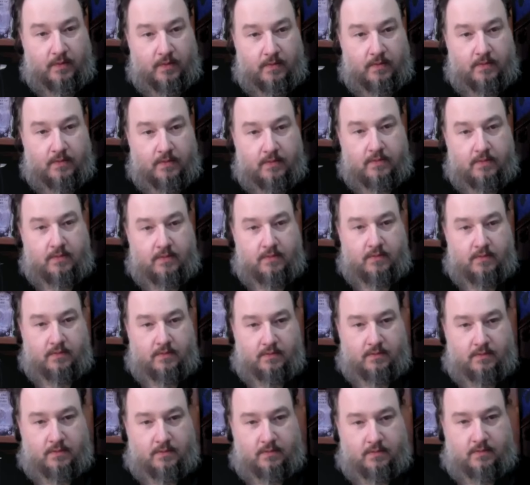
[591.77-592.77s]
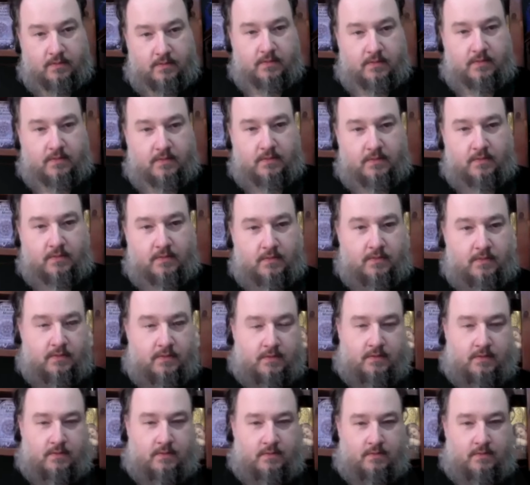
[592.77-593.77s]

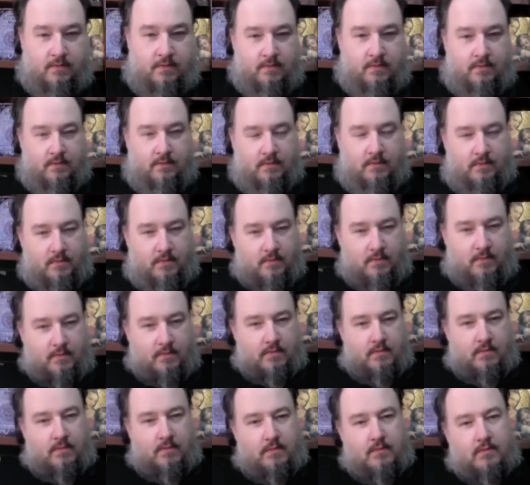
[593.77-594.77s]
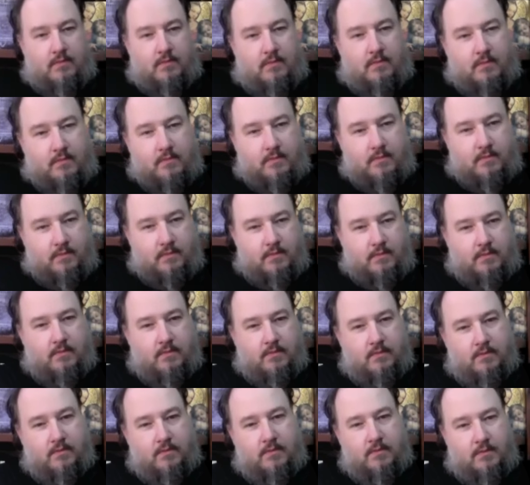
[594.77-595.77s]

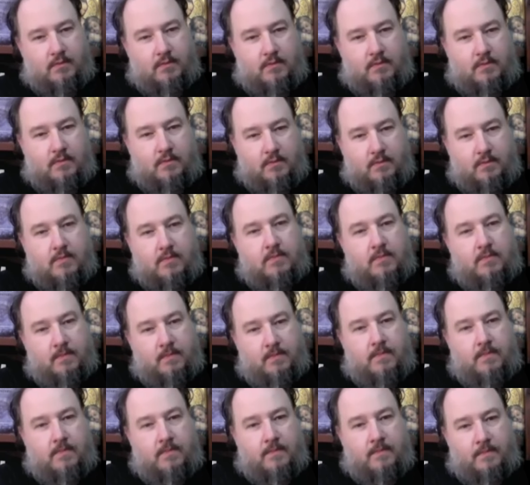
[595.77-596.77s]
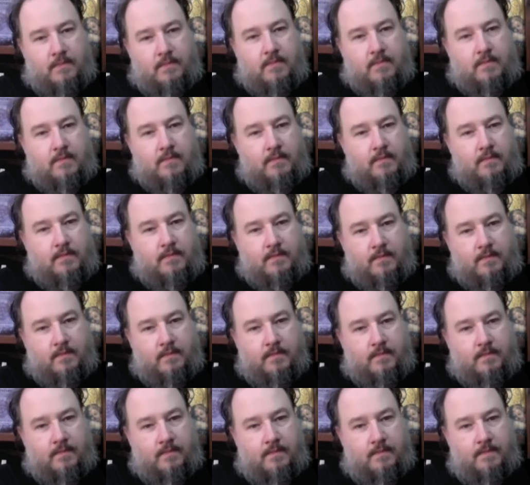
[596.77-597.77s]

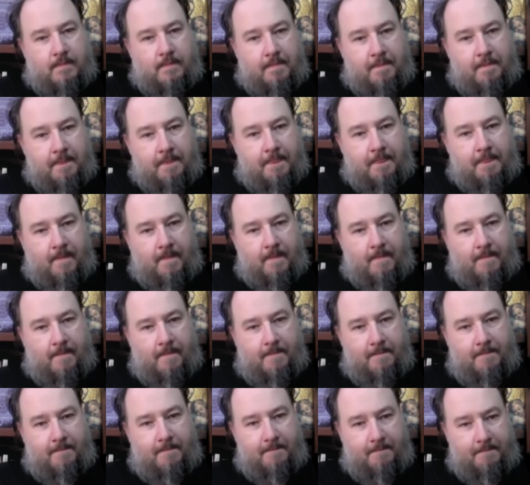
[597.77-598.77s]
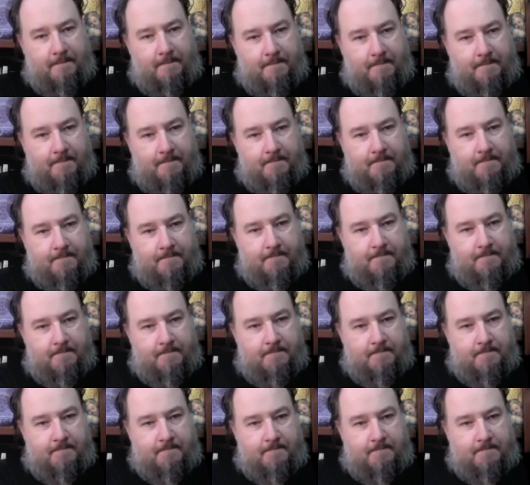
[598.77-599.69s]
(silent)